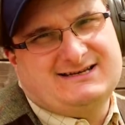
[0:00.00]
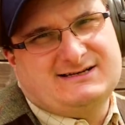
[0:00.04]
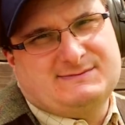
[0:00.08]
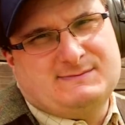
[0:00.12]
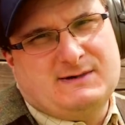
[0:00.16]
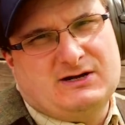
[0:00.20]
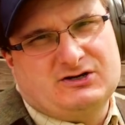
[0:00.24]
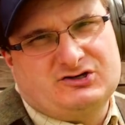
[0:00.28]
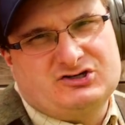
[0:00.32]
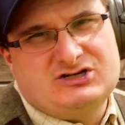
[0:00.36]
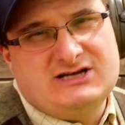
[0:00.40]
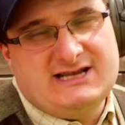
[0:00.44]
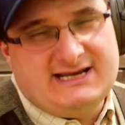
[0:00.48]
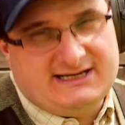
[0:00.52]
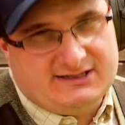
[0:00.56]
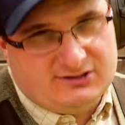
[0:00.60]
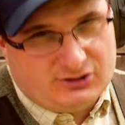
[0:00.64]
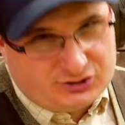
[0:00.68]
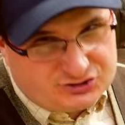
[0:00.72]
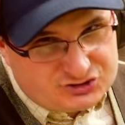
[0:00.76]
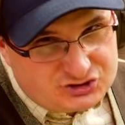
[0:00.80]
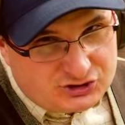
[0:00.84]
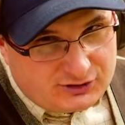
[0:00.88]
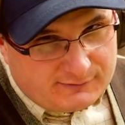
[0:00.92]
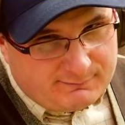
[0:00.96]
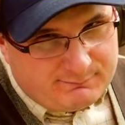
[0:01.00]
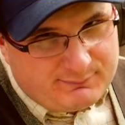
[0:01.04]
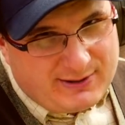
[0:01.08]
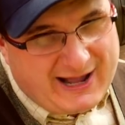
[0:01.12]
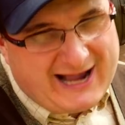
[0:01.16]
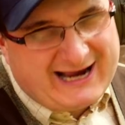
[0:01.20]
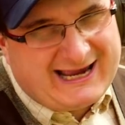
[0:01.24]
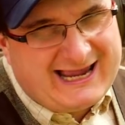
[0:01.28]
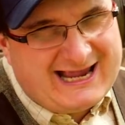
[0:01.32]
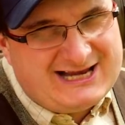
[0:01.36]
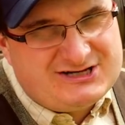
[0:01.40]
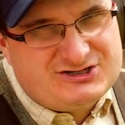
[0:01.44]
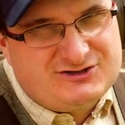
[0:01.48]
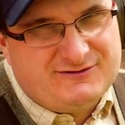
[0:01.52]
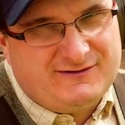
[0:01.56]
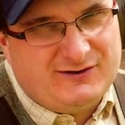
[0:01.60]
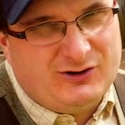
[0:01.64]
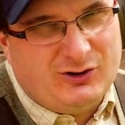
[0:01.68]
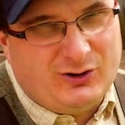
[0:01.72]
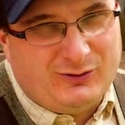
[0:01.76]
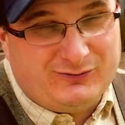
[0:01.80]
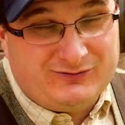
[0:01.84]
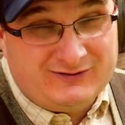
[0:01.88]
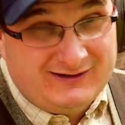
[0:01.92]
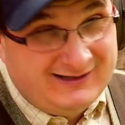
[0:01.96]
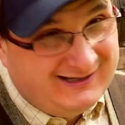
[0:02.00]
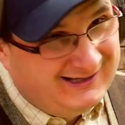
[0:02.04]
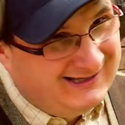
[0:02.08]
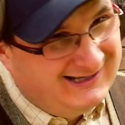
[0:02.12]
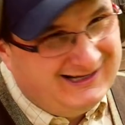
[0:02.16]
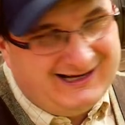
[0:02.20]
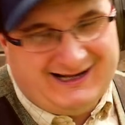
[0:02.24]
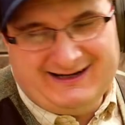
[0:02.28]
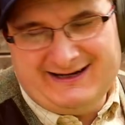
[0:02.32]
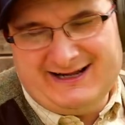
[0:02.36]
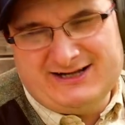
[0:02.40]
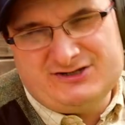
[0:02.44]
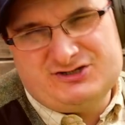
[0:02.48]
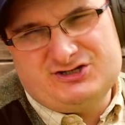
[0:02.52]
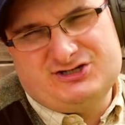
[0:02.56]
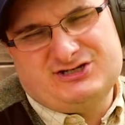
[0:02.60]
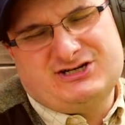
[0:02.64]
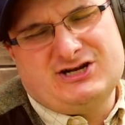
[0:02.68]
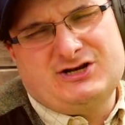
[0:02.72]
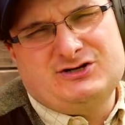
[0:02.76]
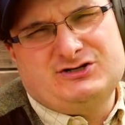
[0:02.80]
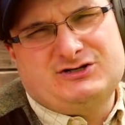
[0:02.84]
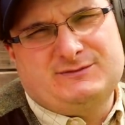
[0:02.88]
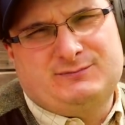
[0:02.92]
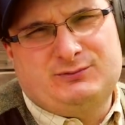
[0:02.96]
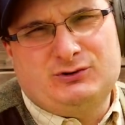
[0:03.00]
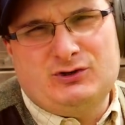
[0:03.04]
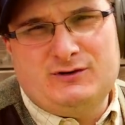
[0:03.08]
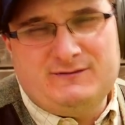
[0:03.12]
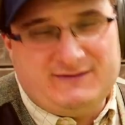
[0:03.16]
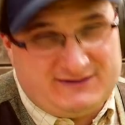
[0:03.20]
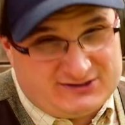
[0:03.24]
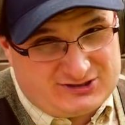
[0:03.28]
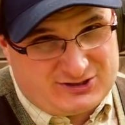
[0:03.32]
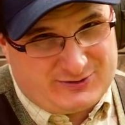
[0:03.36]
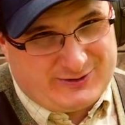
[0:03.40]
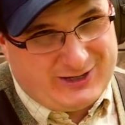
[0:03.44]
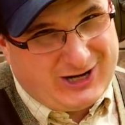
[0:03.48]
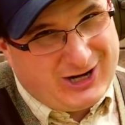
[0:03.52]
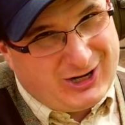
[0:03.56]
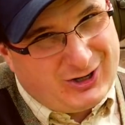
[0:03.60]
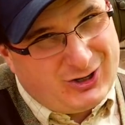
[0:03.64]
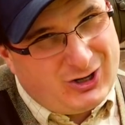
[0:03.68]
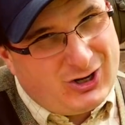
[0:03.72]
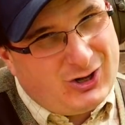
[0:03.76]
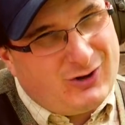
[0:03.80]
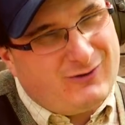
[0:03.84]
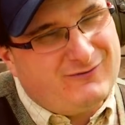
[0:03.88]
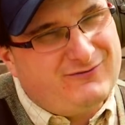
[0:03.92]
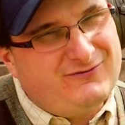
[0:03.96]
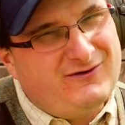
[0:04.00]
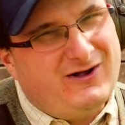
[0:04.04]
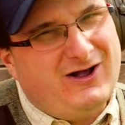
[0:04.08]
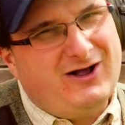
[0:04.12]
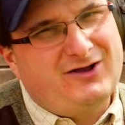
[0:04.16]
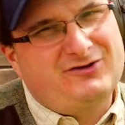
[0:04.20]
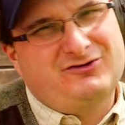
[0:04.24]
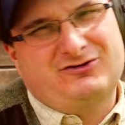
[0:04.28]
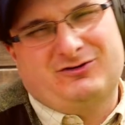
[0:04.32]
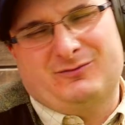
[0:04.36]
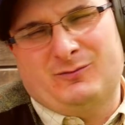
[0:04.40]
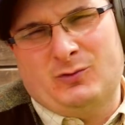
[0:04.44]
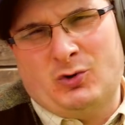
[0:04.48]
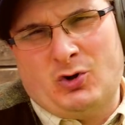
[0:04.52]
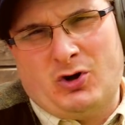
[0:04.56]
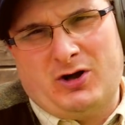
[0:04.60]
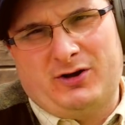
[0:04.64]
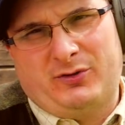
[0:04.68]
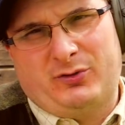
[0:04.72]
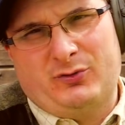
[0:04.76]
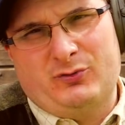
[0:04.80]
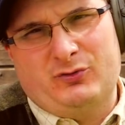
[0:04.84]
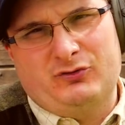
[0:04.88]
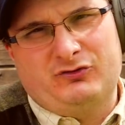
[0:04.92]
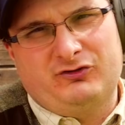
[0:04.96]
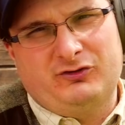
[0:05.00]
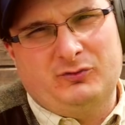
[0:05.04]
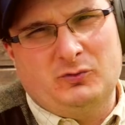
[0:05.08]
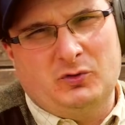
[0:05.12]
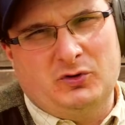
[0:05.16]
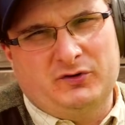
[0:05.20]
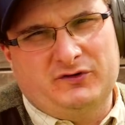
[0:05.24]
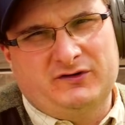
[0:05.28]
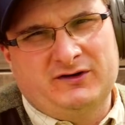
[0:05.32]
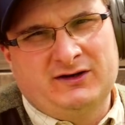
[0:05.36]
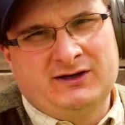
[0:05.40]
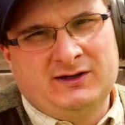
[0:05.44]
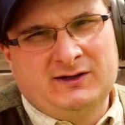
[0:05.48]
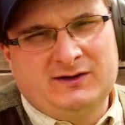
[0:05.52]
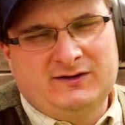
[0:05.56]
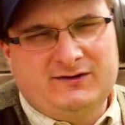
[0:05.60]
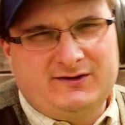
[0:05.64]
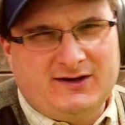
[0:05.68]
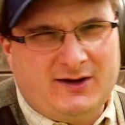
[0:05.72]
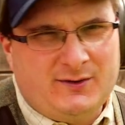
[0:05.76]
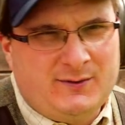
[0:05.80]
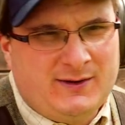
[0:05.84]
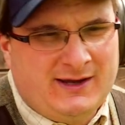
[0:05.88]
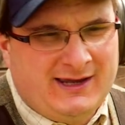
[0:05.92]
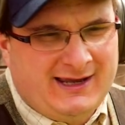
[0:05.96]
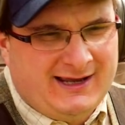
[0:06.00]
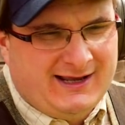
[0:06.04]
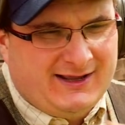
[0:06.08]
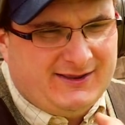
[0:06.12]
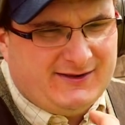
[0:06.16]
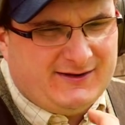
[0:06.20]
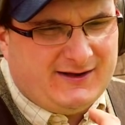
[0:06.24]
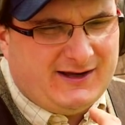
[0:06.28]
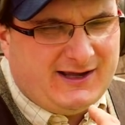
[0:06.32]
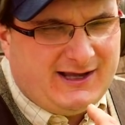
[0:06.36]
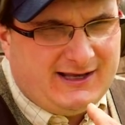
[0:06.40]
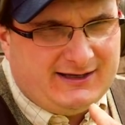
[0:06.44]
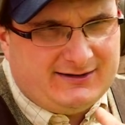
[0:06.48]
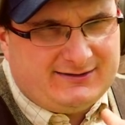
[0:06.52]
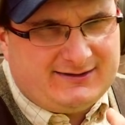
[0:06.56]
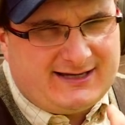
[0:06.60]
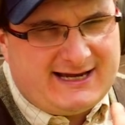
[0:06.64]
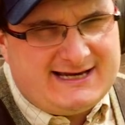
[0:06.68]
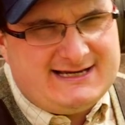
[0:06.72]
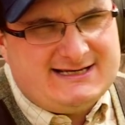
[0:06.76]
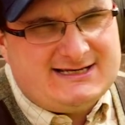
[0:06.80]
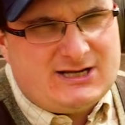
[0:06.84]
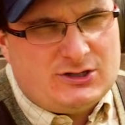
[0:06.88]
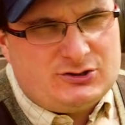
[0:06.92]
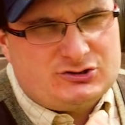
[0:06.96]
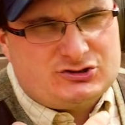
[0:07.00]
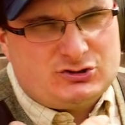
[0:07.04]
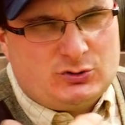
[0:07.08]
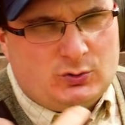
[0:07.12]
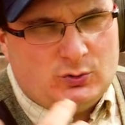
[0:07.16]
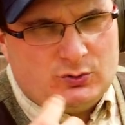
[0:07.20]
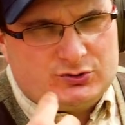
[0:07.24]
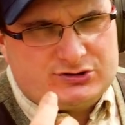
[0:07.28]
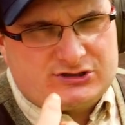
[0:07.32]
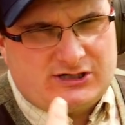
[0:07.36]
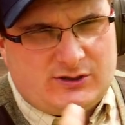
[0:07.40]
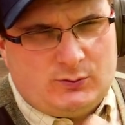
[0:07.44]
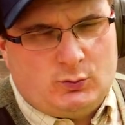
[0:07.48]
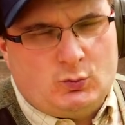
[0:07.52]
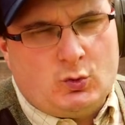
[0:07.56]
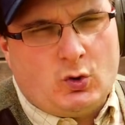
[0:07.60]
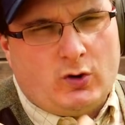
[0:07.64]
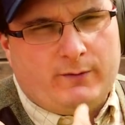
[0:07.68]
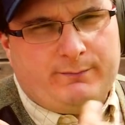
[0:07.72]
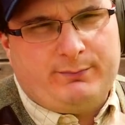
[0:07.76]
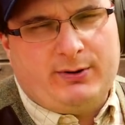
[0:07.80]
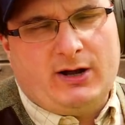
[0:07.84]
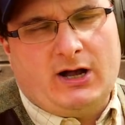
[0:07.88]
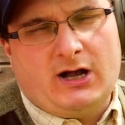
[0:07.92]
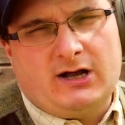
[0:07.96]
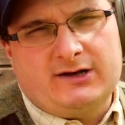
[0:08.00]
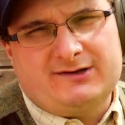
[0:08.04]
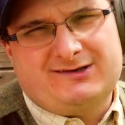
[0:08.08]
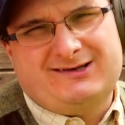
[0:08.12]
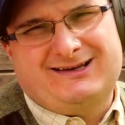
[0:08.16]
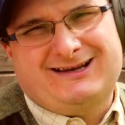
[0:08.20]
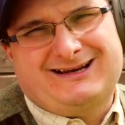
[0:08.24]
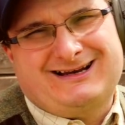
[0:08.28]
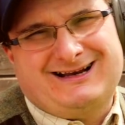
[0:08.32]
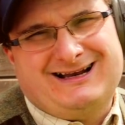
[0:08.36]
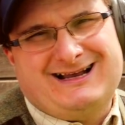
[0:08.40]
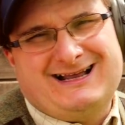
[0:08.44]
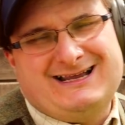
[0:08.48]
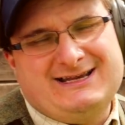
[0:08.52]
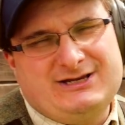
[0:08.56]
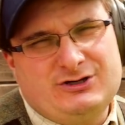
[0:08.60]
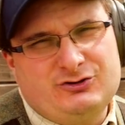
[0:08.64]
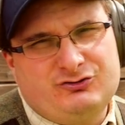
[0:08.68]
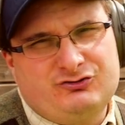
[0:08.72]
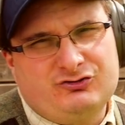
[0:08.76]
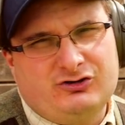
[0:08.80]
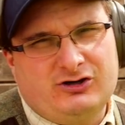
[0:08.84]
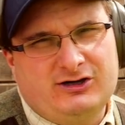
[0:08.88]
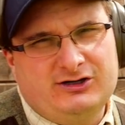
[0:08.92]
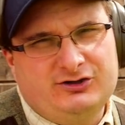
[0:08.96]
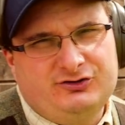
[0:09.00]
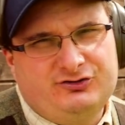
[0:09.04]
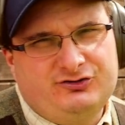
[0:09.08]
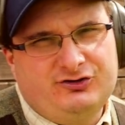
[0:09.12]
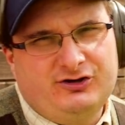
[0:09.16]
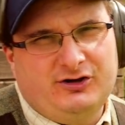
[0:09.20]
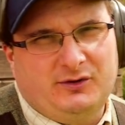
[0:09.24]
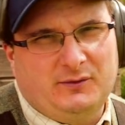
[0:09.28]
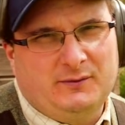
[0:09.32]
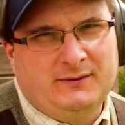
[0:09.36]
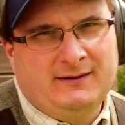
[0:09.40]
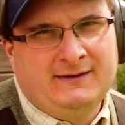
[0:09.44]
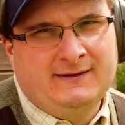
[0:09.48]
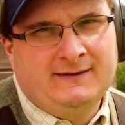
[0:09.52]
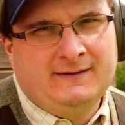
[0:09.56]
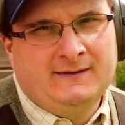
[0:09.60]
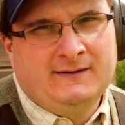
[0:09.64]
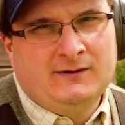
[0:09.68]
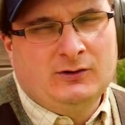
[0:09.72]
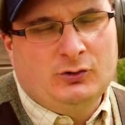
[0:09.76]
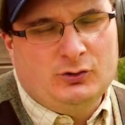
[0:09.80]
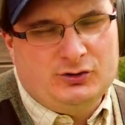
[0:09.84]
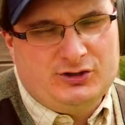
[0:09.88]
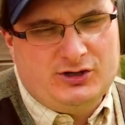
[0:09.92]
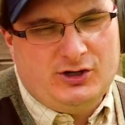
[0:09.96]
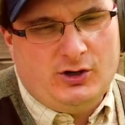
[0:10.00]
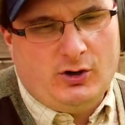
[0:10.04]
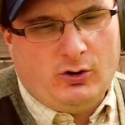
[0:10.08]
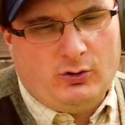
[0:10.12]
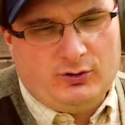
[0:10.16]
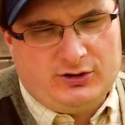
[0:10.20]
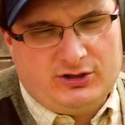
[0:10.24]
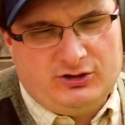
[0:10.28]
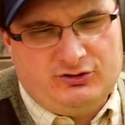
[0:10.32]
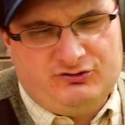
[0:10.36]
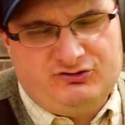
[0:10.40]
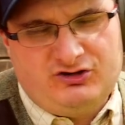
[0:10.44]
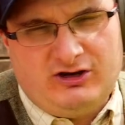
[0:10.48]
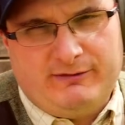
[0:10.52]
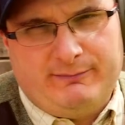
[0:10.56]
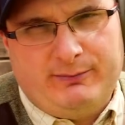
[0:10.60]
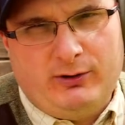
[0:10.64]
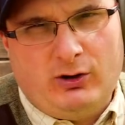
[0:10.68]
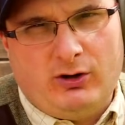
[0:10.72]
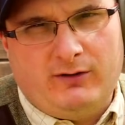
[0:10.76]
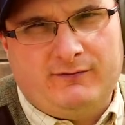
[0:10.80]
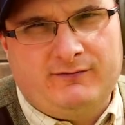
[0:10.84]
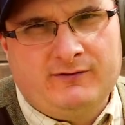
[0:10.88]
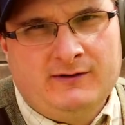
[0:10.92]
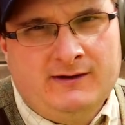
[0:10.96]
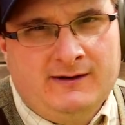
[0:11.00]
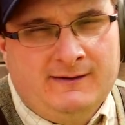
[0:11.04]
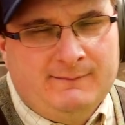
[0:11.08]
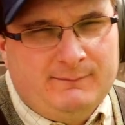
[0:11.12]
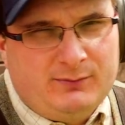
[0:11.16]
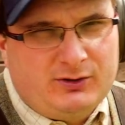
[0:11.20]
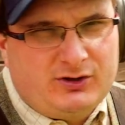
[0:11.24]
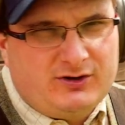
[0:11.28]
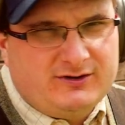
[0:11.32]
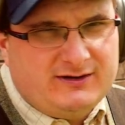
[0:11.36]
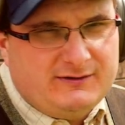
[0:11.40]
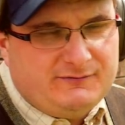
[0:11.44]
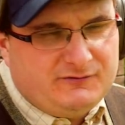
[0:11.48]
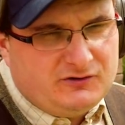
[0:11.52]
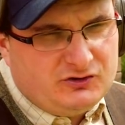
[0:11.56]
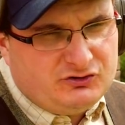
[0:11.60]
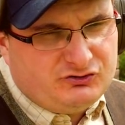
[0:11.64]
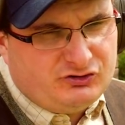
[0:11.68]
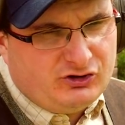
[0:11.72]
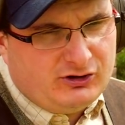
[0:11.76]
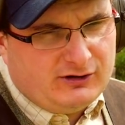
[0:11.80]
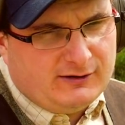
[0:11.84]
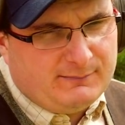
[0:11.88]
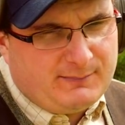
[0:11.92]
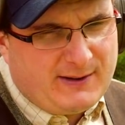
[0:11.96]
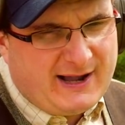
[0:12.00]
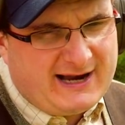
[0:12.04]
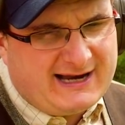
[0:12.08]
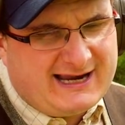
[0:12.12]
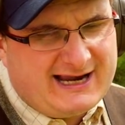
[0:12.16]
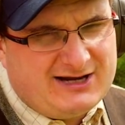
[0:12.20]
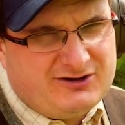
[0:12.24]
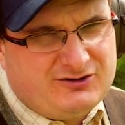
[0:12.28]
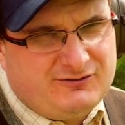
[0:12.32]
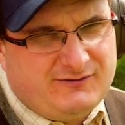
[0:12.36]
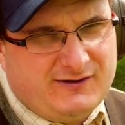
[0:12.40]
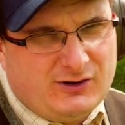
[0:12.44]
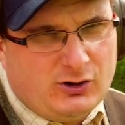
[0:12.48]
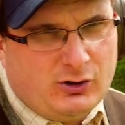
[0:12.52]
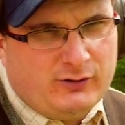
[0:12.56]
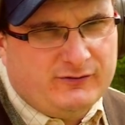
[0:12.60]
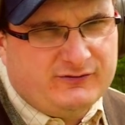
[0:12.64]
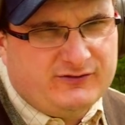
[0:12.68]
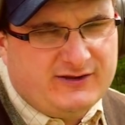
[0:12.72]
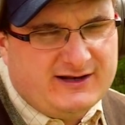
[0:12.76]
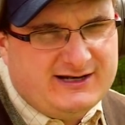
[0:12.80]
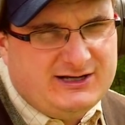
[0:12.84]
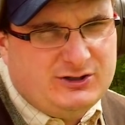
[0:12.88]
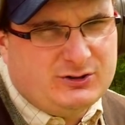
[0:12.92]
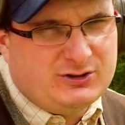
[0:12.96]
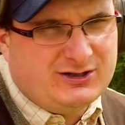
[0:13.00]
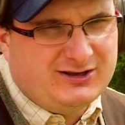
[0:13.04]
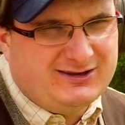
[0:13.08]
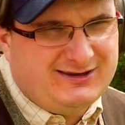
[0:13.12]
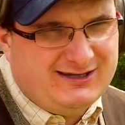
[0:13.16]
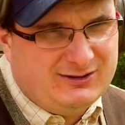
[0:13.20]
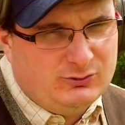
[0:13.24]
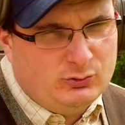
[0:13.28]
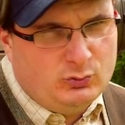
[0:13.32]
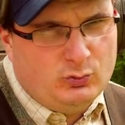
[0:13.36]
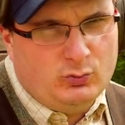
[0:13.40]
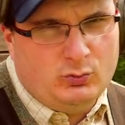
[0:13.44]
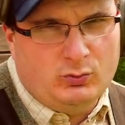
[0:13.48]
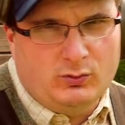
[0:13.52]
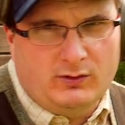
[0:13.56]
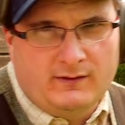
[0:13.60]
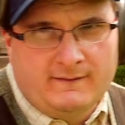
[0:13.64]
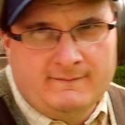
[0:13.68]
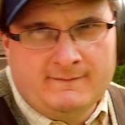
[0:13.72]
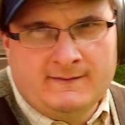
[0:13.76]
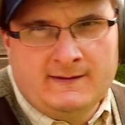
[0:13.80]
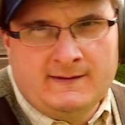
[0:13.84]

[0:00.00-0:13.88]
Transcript: as much lead, and I took the back edge of it off. And that just goes to prove it's going a lot faster than what I thought it was. So take note to also what parts of the clay you try and shoot, or you chip off. Because if you shoot the back edge of it off, then you can think, oh,